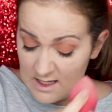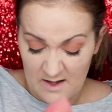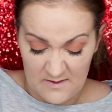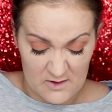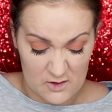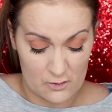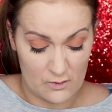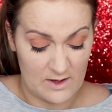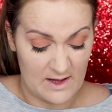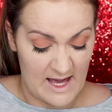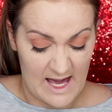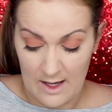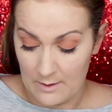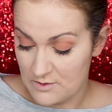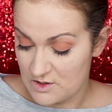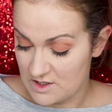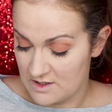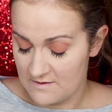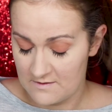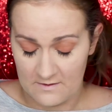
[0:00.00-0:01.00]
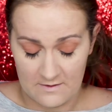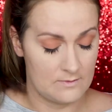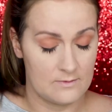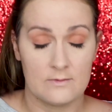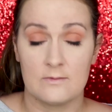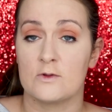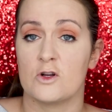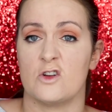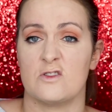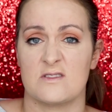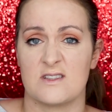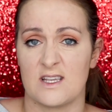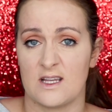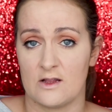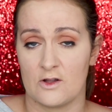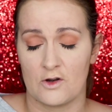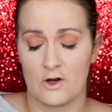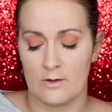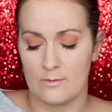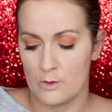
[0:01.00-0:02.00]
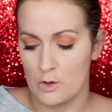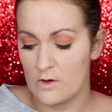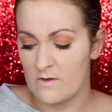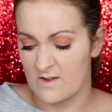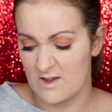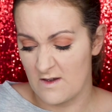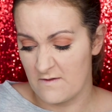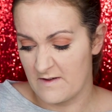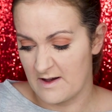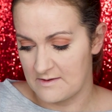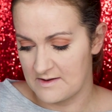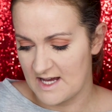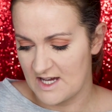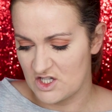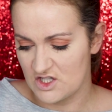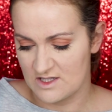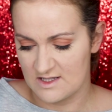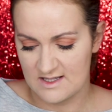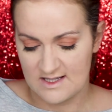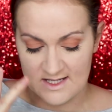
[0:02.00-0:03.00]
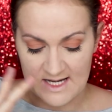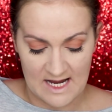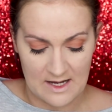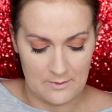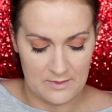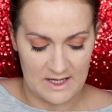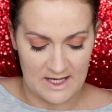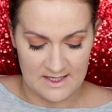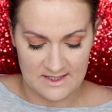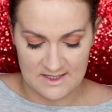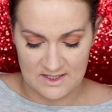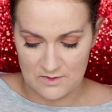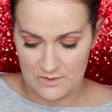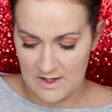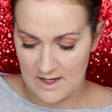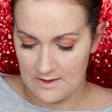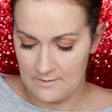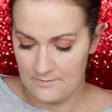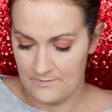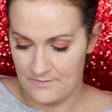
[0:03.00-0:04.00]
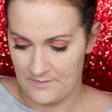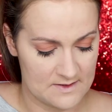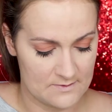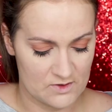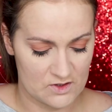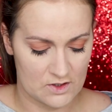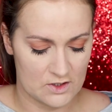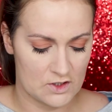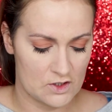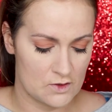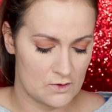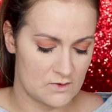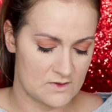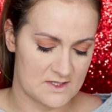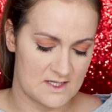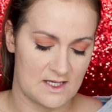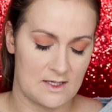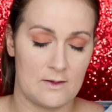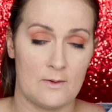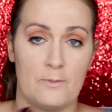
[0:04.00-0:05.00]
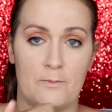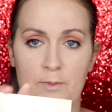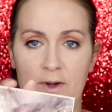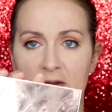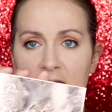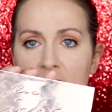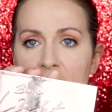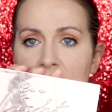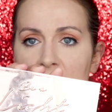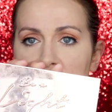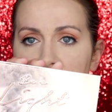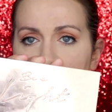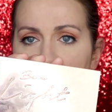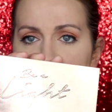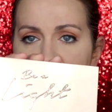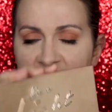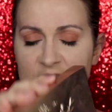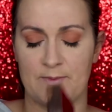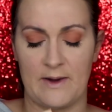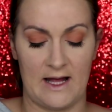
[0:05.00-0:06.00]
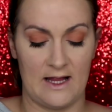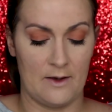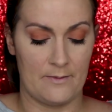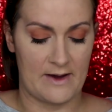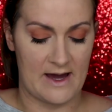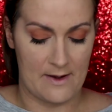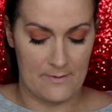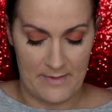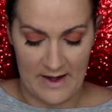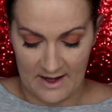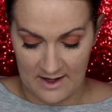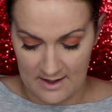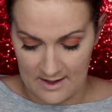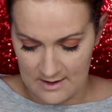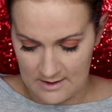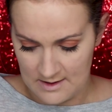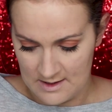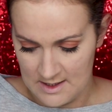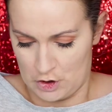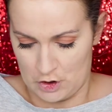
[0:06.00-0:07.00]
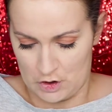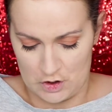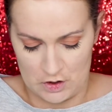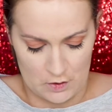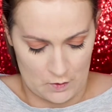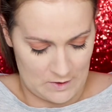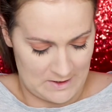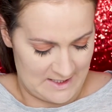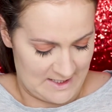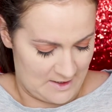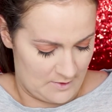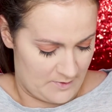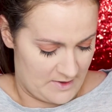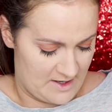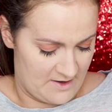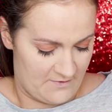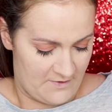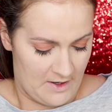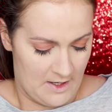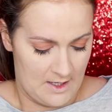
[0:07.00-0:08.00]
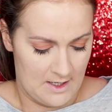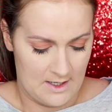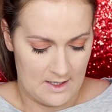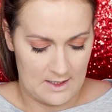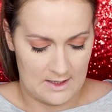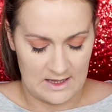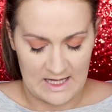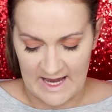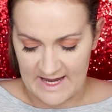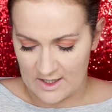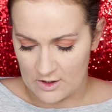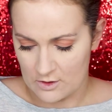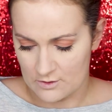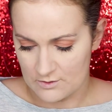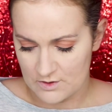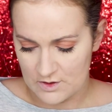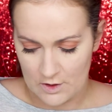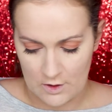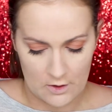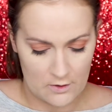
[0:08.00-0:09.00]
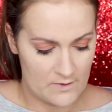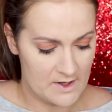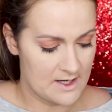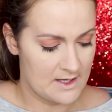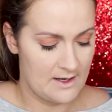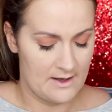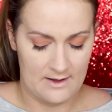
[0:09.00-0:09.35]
And this really helps your concealer not move and your foundations stay in place as well. So I'm just going to use the Be a Light palette by Becca just to do a little bit of light contouring.